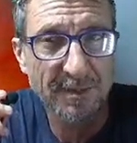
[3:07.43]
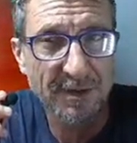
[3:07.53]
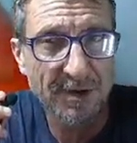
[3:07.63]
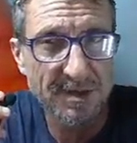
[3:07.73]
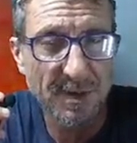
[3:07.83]

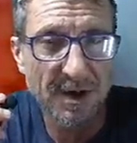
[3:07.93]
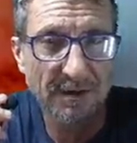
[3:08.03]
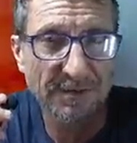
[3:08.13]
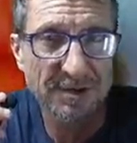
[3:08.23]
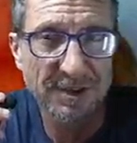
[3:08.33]
because we
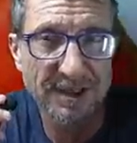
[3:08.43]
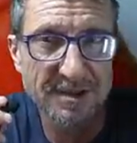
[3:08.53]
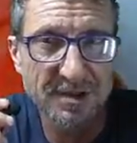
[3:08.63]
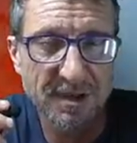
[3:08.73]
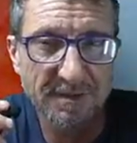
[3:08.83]
are fishing in
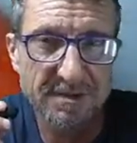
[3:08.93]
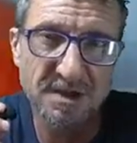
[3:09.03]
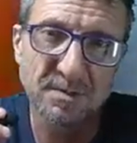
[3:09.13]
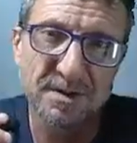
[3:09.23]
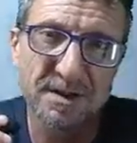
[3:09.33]
the surf
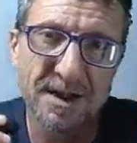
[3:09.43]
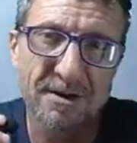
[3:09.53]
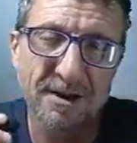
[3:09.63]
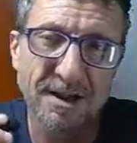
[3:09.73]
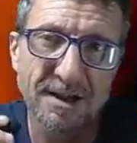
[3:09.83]
zone where the
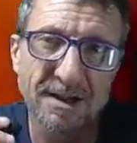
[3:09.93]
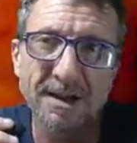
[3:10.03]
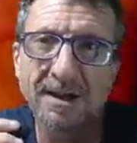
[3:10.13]
garrick